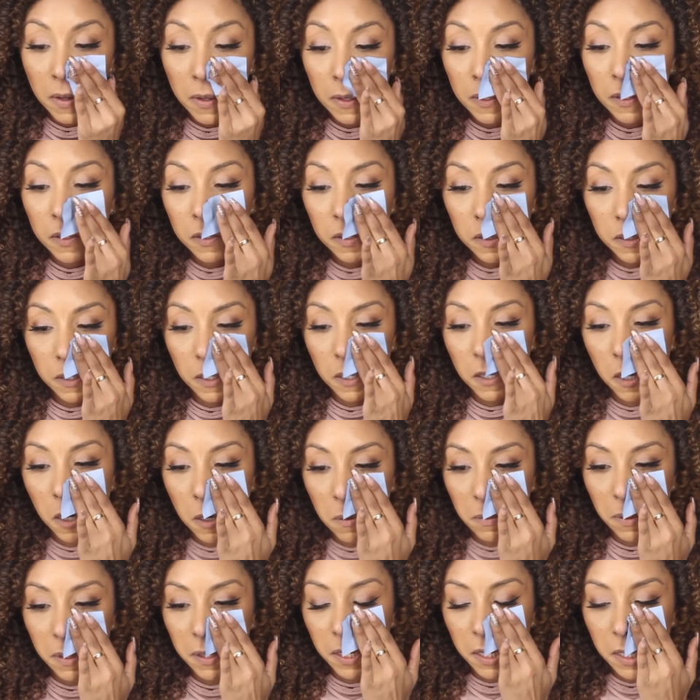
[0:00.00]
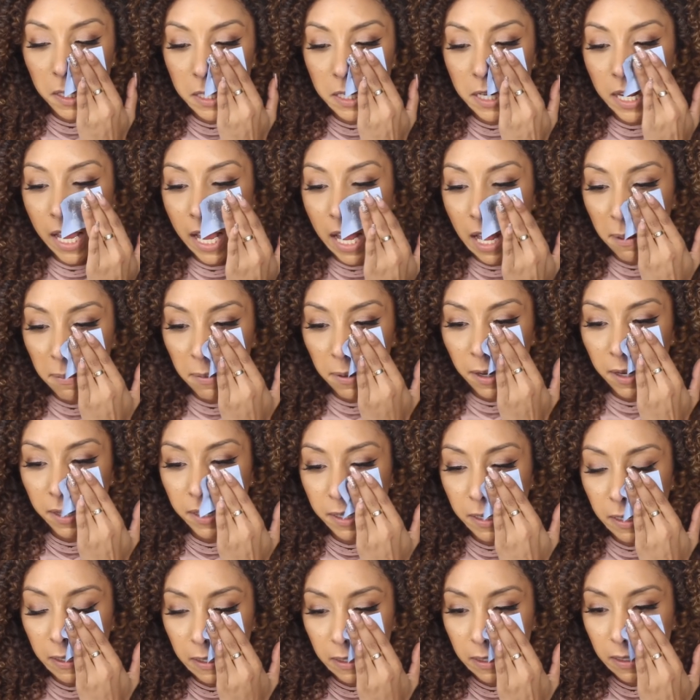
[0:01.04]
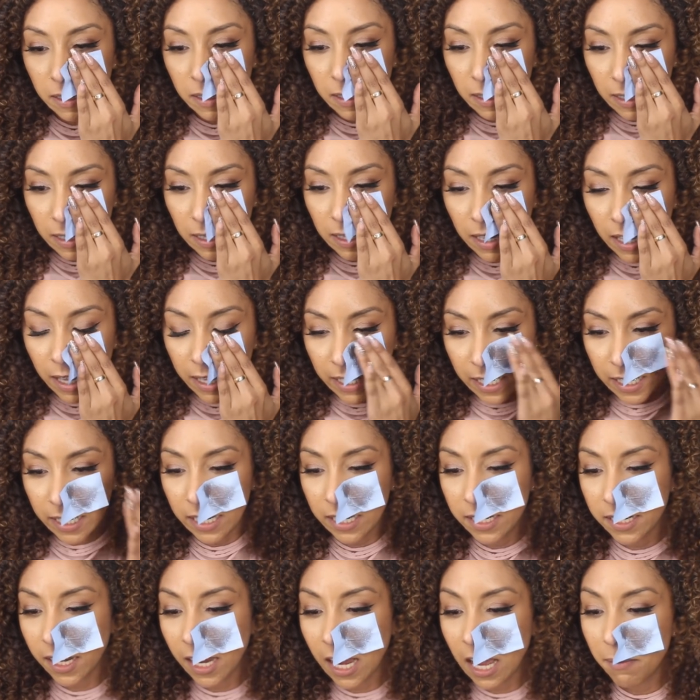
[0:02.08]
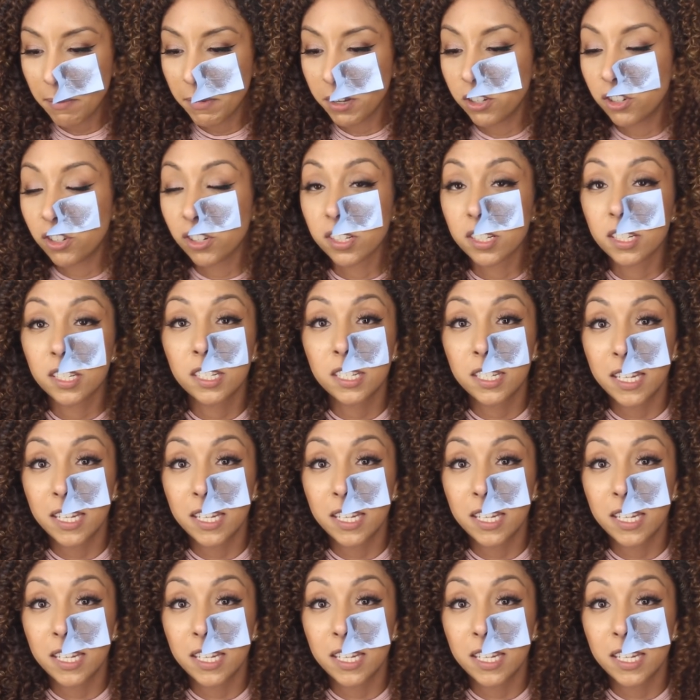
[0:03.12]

So what you do is put them on your face to see how much oil you produce,